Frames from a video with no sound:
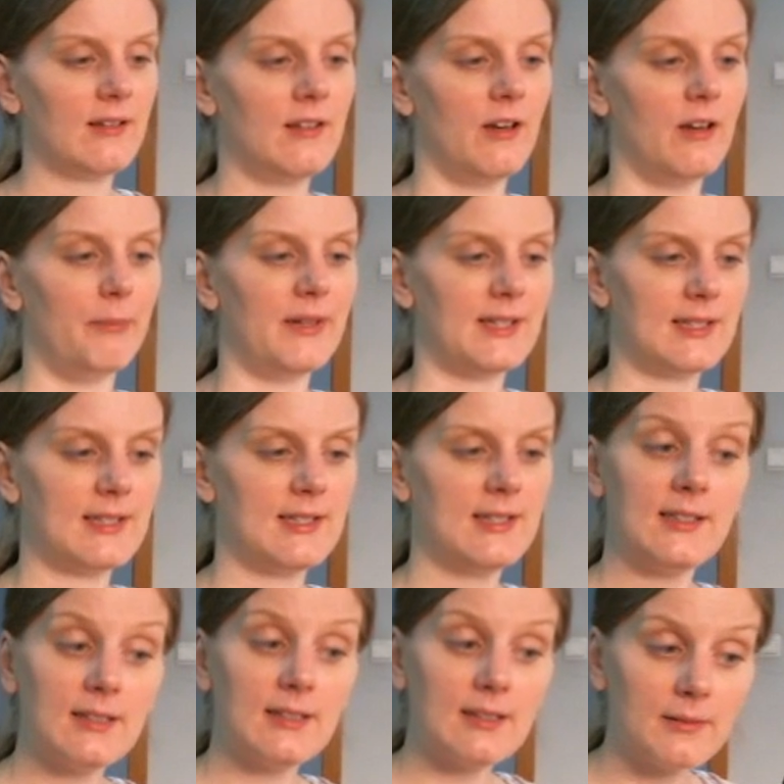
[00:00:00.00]
a
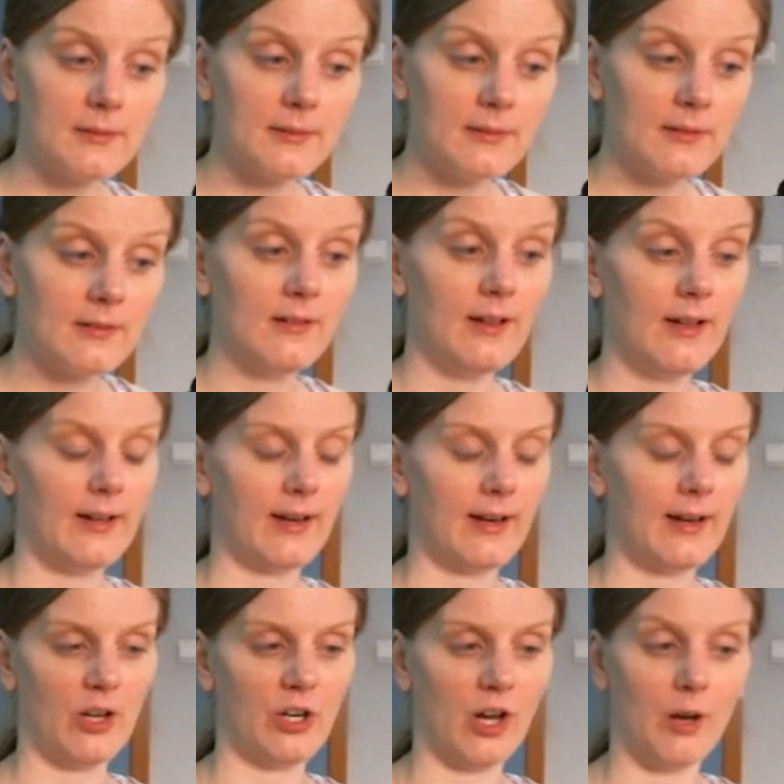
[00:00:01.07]
business, an
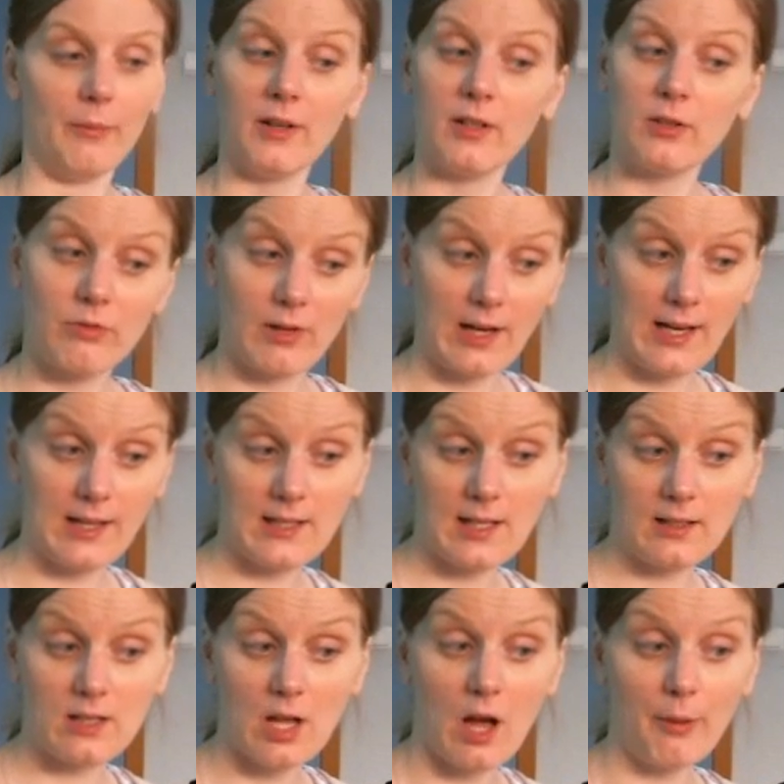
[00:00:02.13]
economics
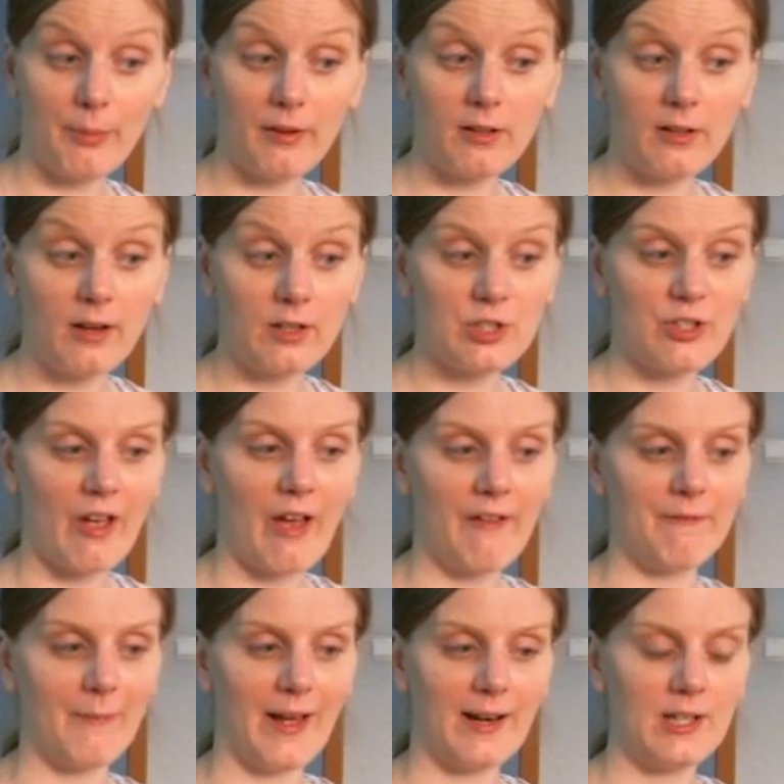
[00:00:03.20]
related topic there, so you
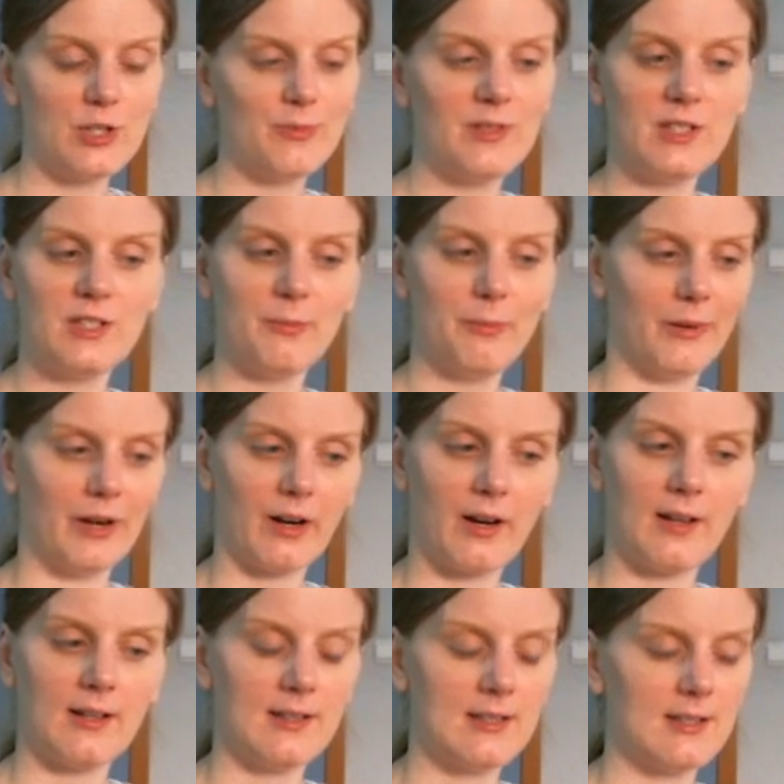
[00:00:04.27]
have management and
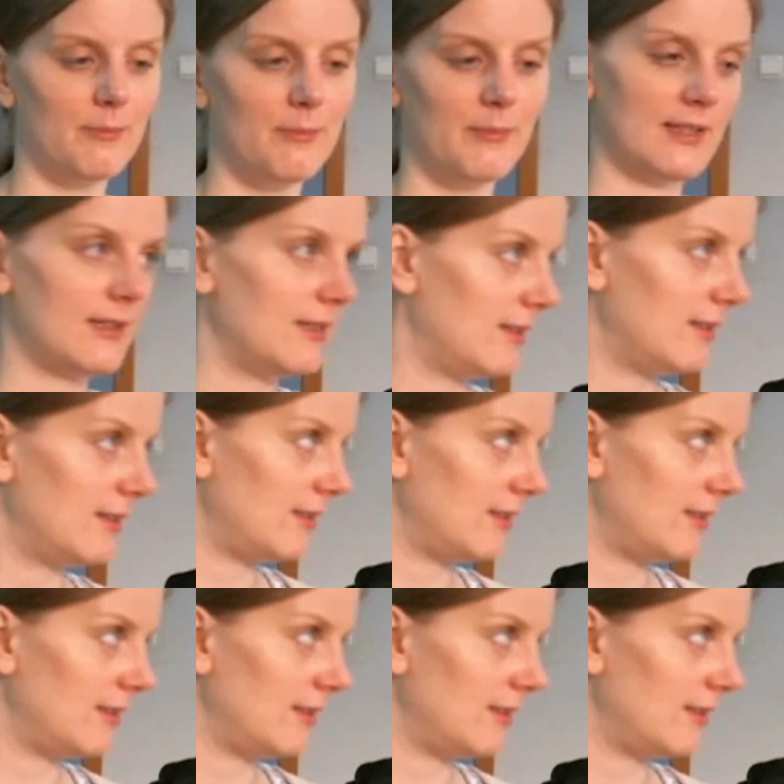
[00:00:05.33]
markets and business.